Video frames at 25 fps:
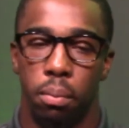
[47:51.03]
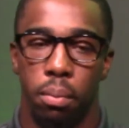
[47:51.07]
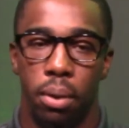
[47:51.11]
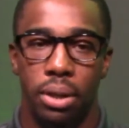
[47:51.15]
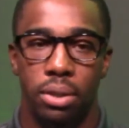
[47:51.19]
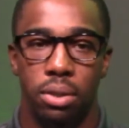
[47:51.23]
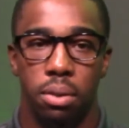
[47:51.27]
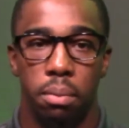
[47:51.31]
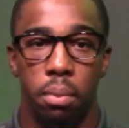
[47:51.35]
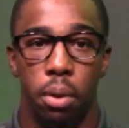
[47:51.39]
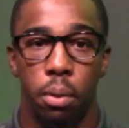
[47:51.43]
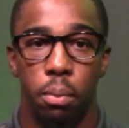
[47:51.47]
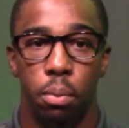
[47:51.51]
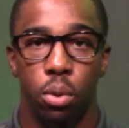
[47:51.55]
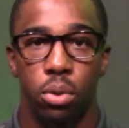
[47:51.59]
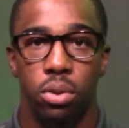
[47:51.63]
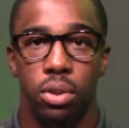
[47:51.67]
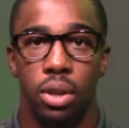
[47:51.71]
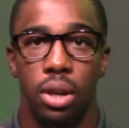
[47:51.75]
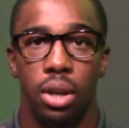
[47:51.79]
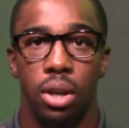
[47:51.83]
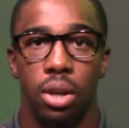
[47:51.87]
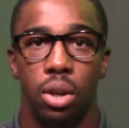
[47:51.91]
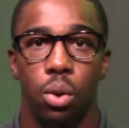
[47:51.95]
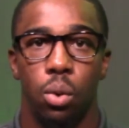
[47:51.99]
But some people
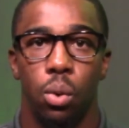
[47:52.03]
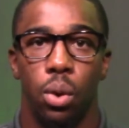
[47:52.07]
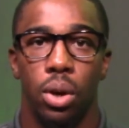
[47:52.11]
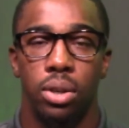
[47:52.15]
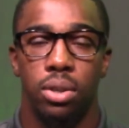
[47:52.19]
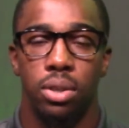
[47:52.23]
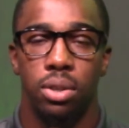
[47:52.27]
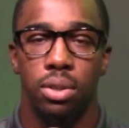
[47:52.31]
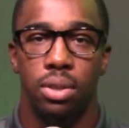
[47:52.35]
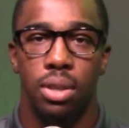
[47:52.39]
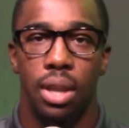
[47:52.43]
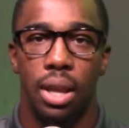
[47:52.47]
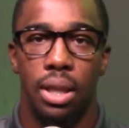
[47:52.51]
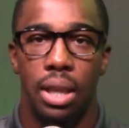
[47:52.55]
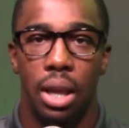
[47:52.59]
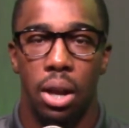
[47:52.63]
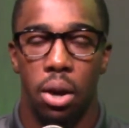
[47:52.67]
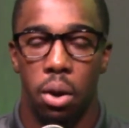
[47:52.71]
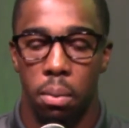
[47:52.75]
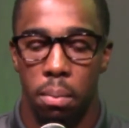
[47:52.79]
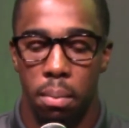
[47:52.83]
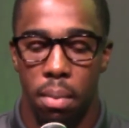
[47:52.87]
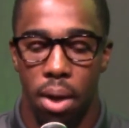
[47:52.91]
send in the questions that they don't